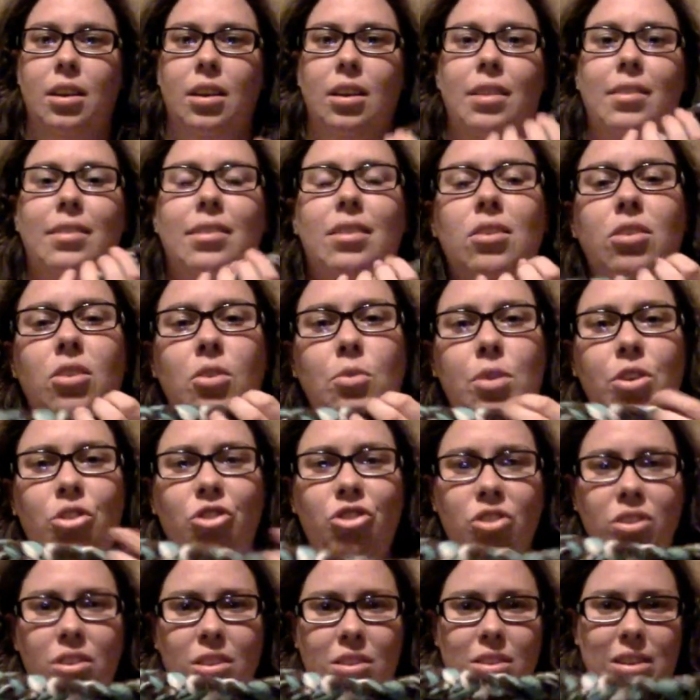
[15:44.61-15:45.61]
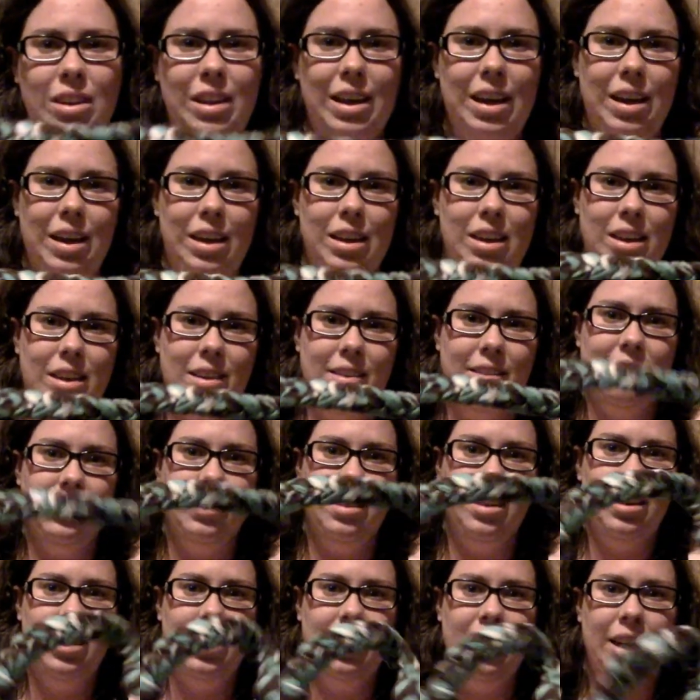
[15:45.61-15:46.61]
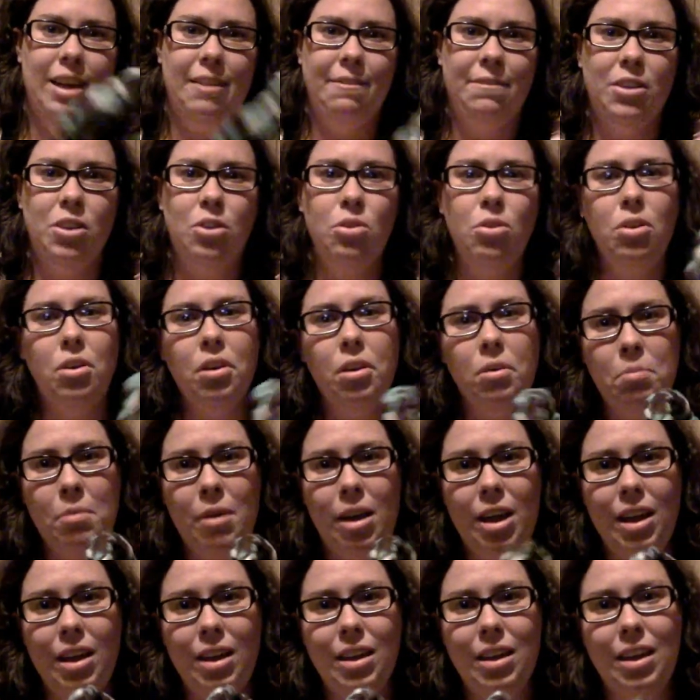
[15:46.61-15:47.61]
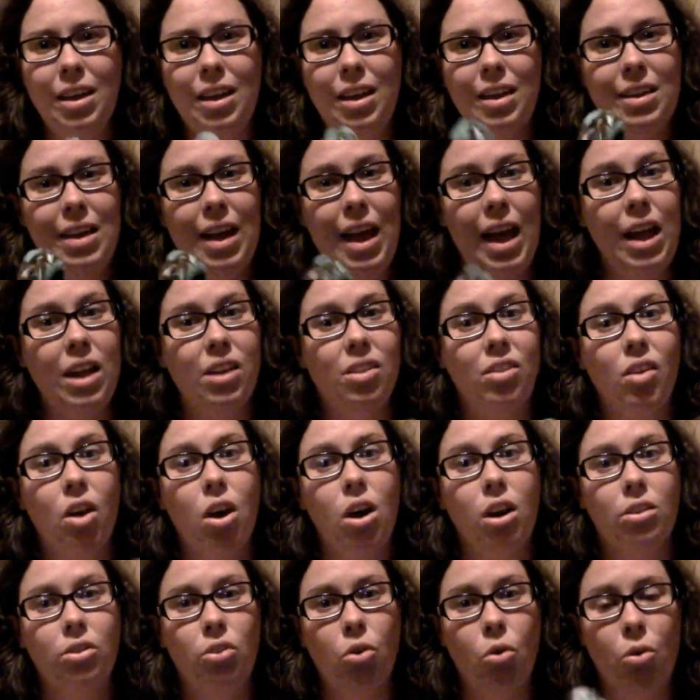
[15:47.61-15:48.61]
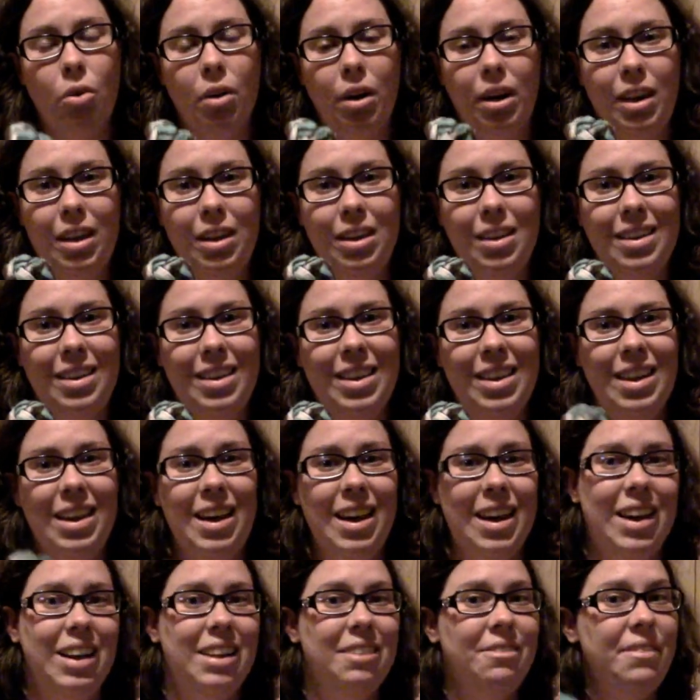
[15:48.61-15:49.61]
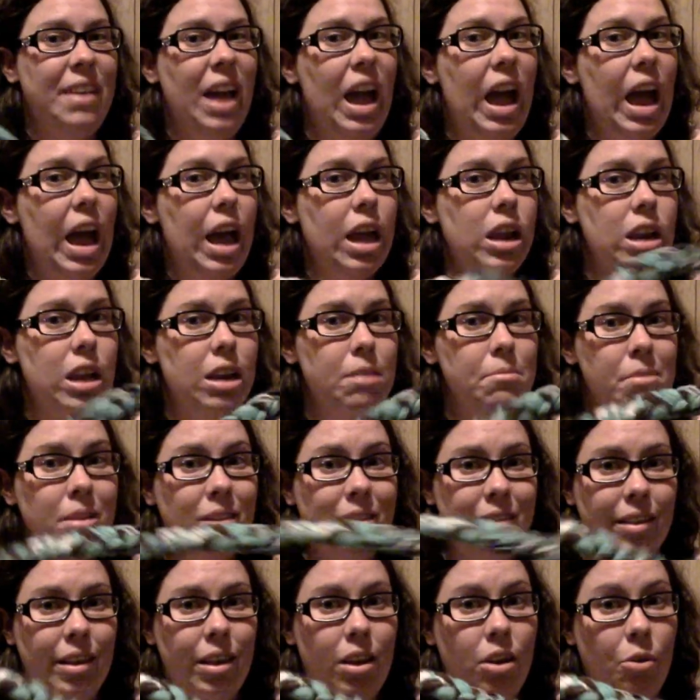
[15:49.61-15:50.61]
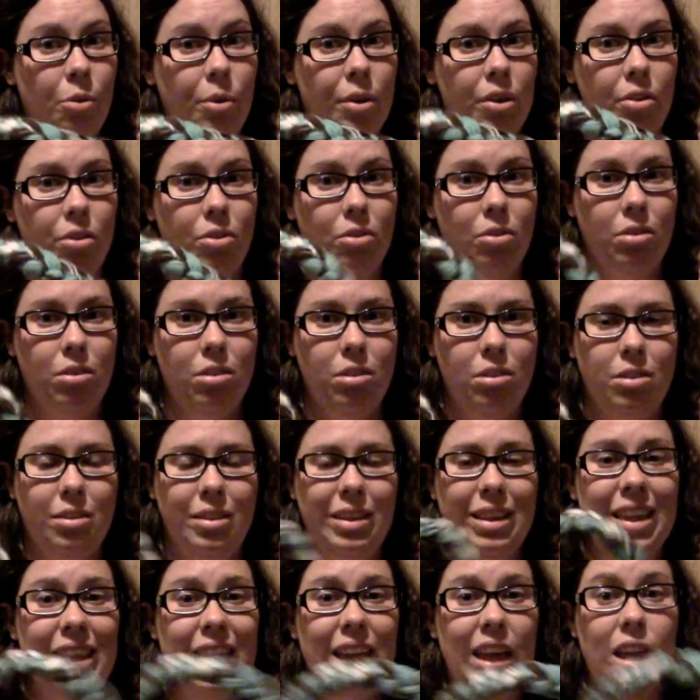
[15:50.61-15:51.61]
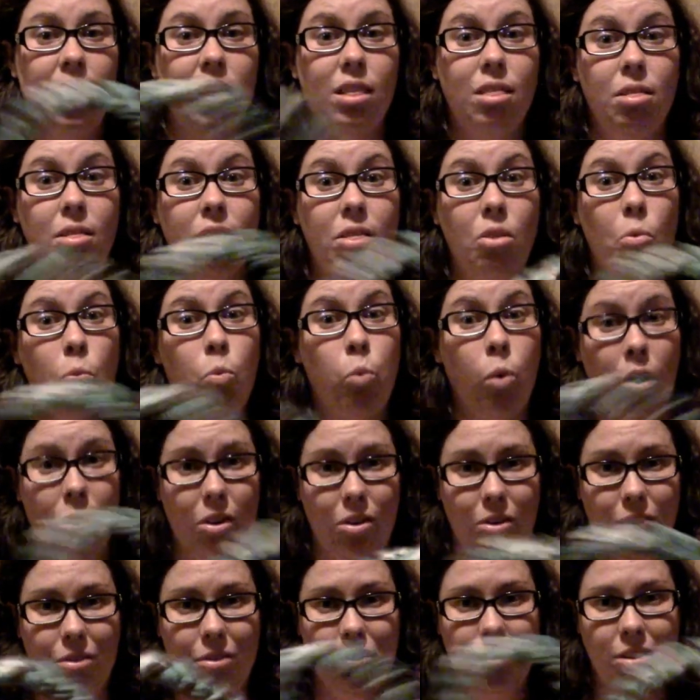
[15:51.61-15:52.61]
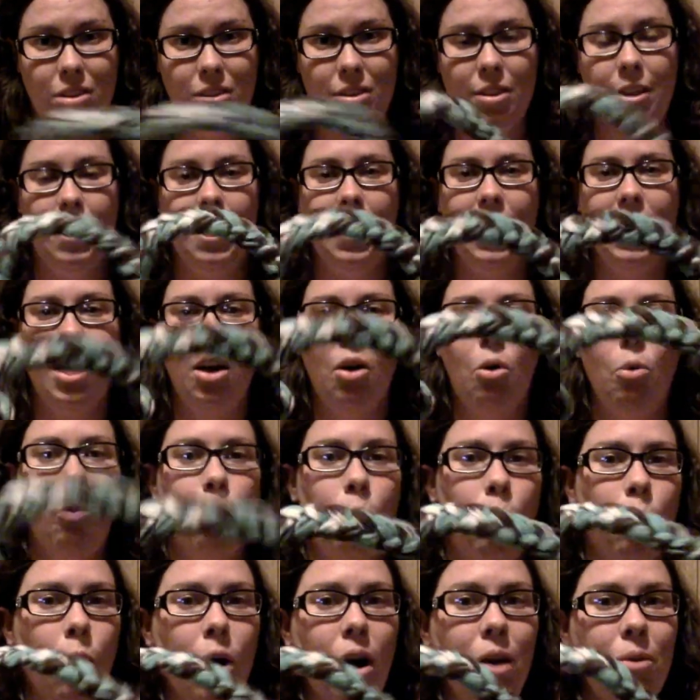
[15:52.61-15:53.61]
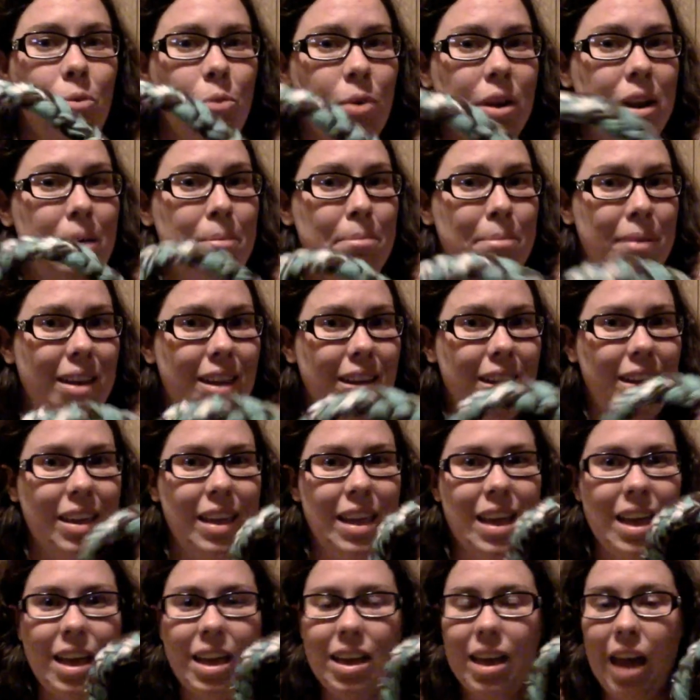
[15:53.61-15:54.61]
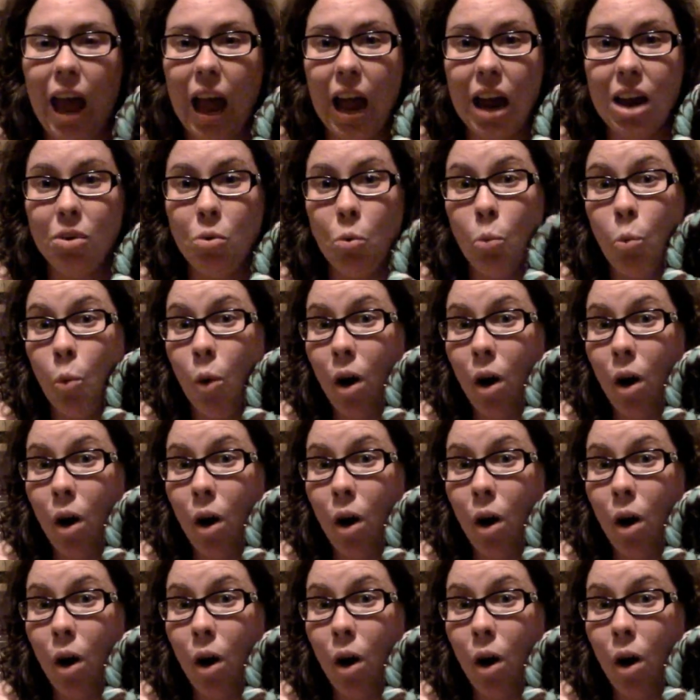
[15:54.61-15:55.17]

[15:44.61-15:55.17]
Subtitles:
And so the question of the day is, if you could make a dog toy out of any material in the world, what would it be and